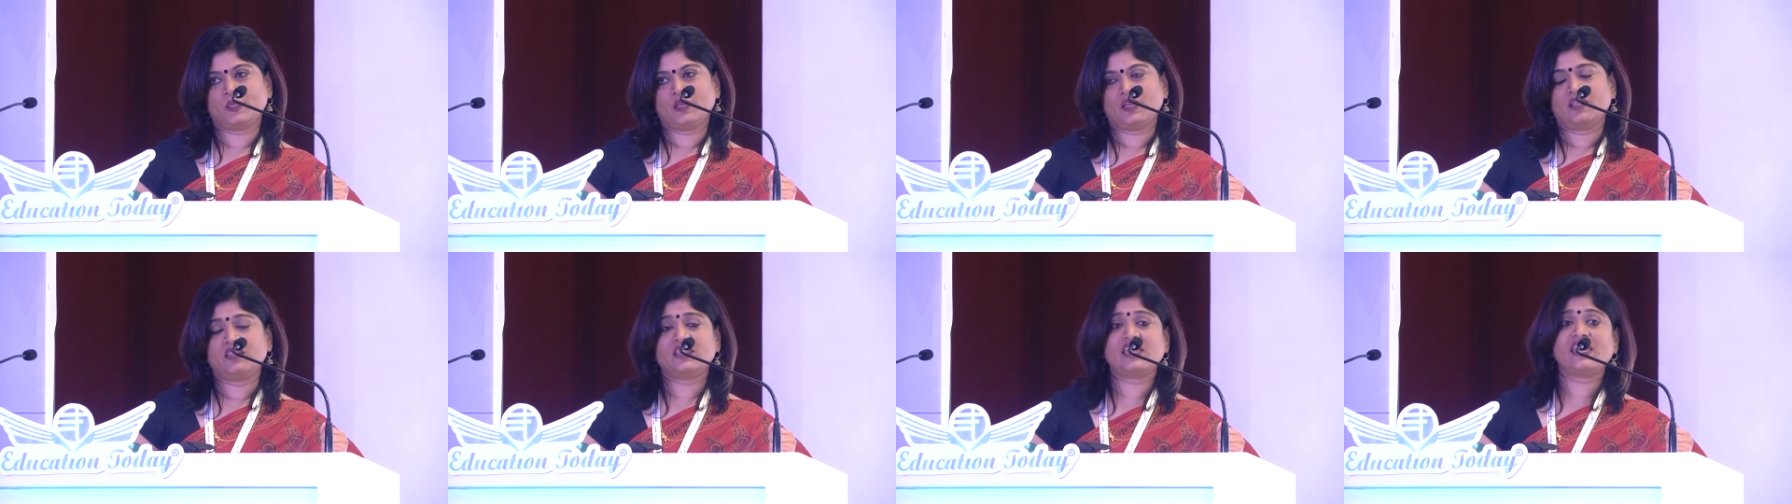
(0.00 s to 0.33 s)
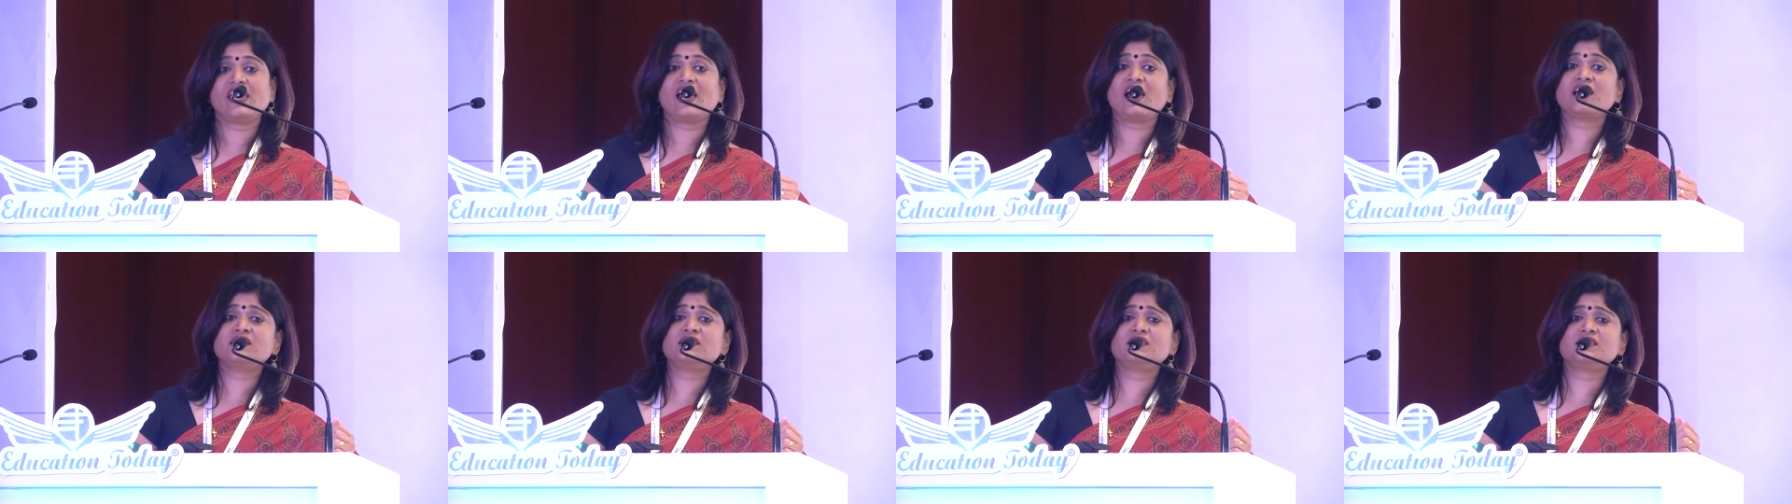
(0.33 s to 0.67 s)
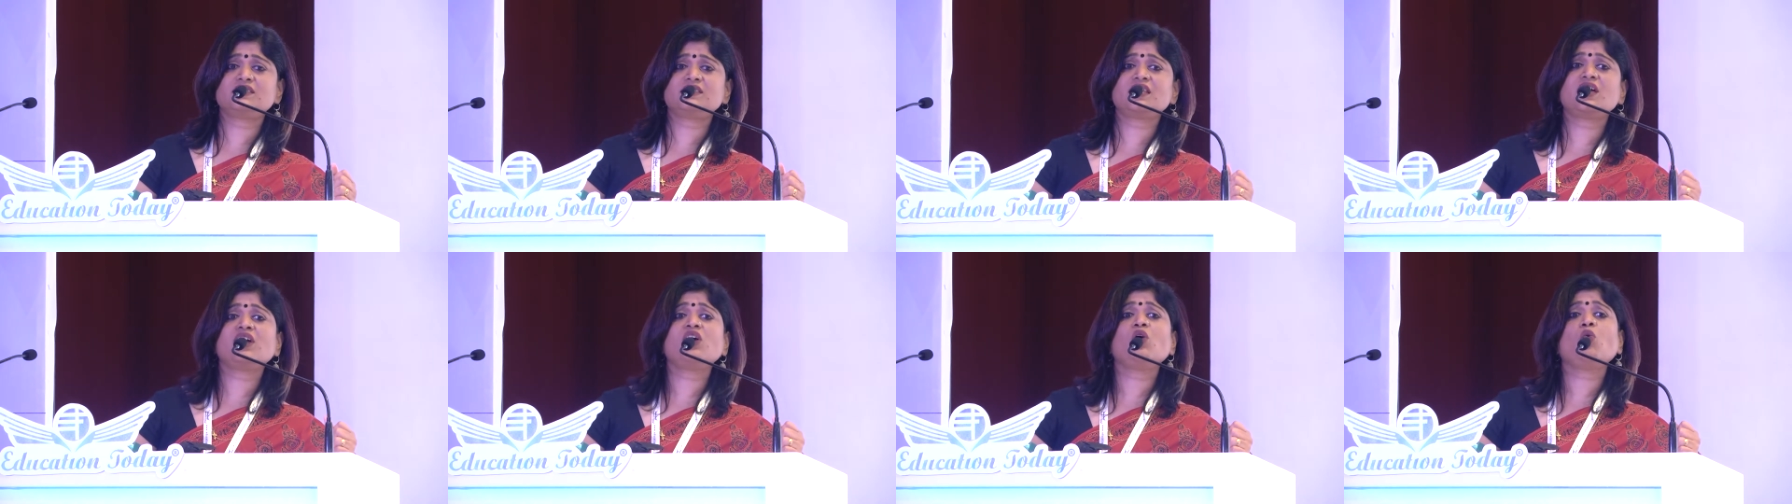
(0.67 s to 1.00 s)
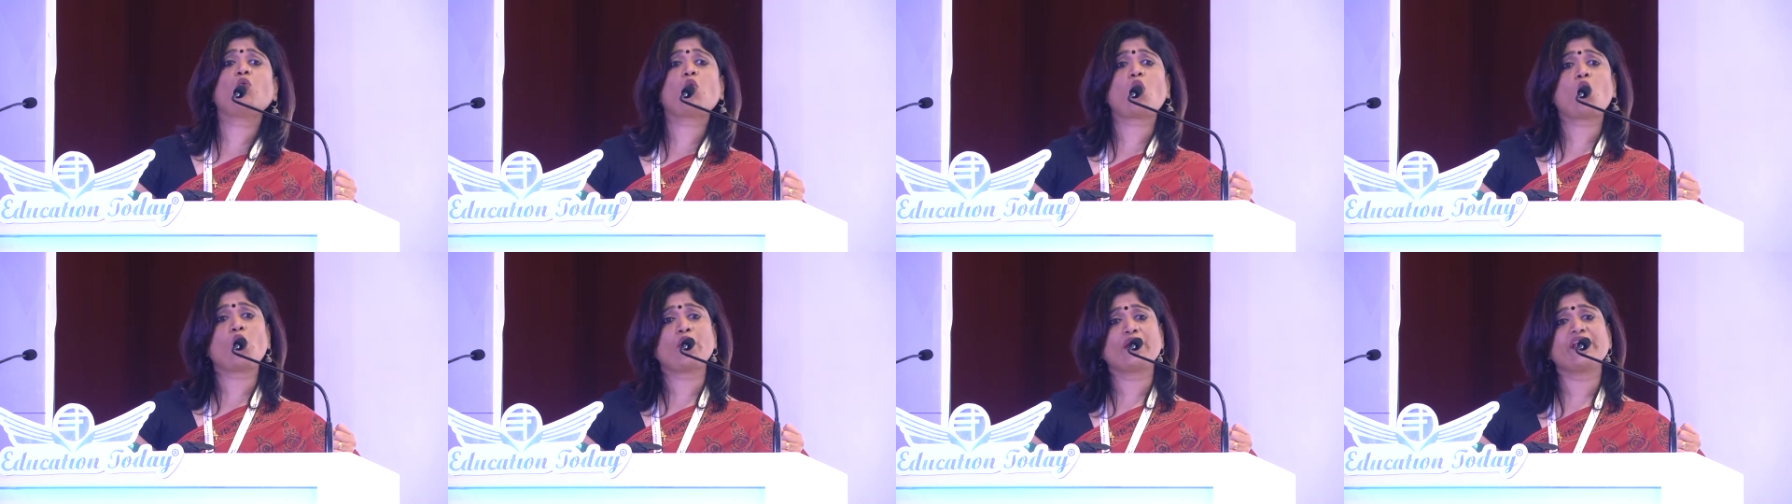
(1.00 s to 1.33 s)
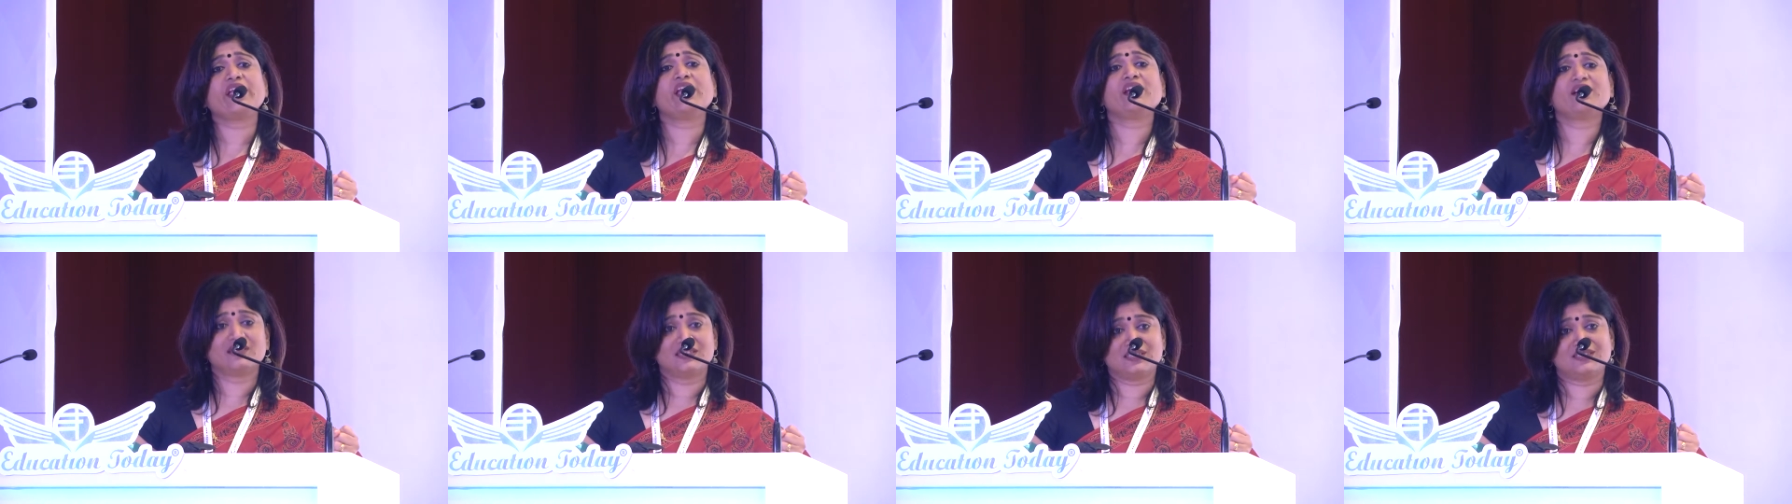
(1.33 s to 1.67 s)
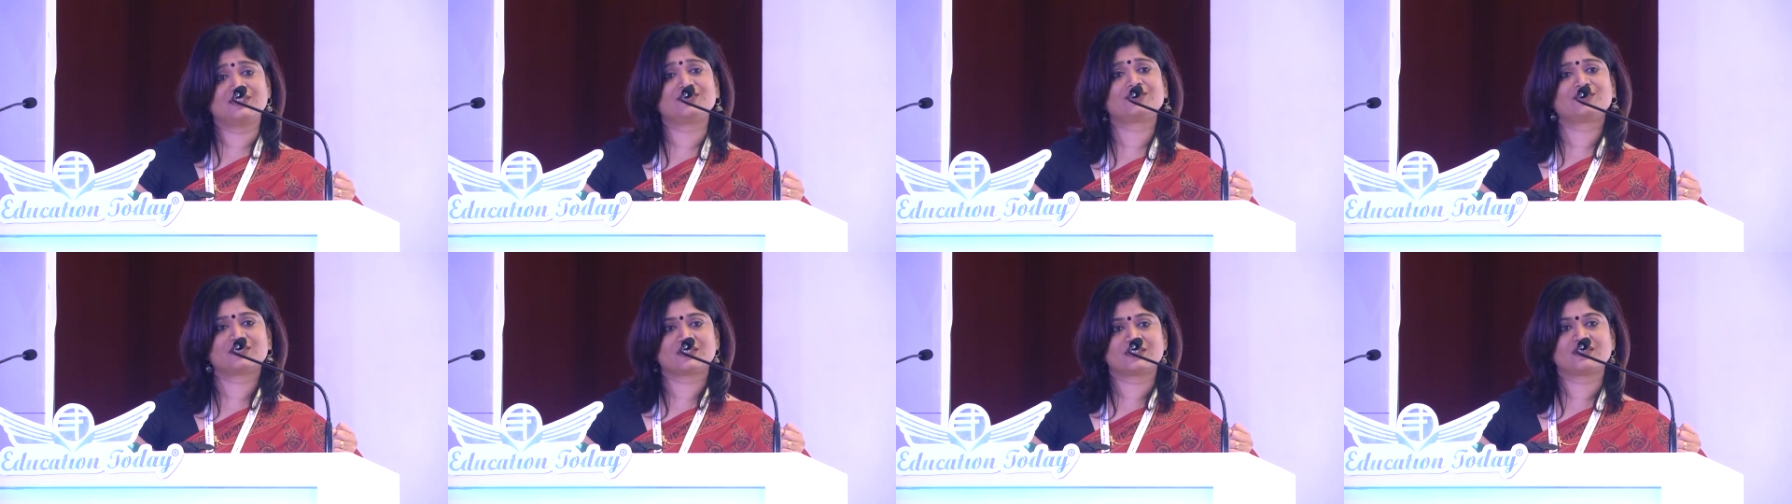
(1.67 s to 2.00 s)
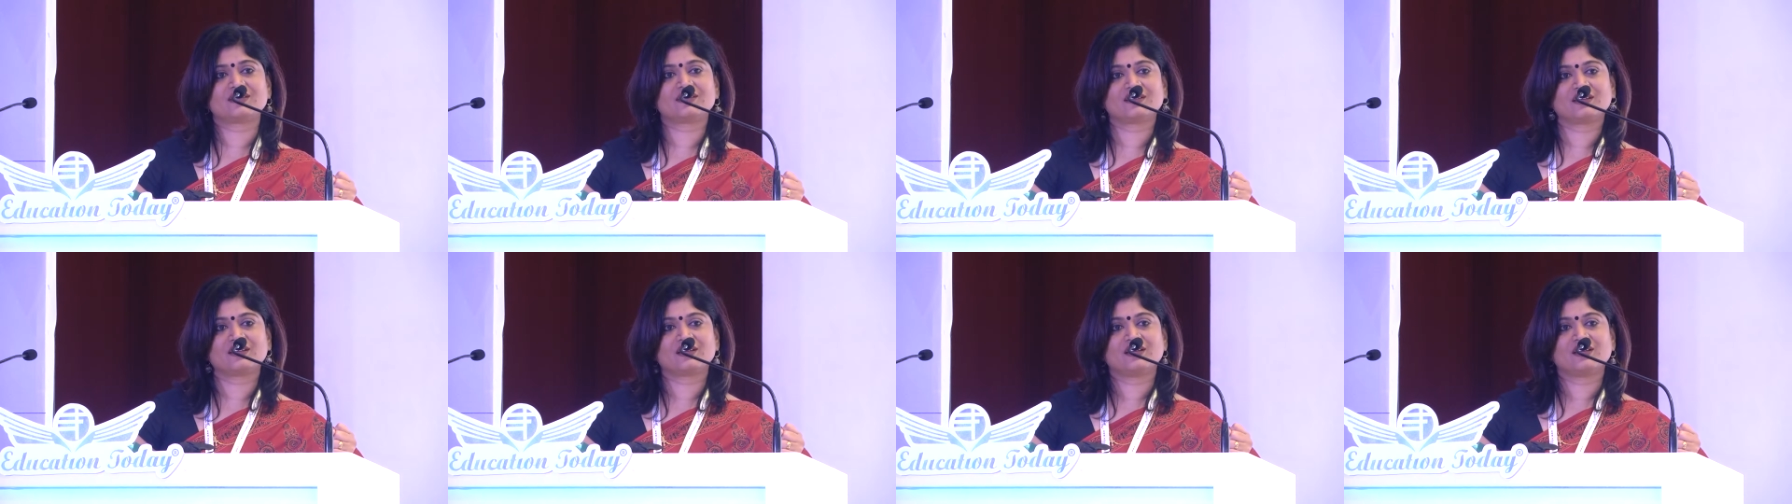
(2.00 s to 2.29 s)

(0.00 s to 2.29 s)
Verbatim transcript: the unsung warriors,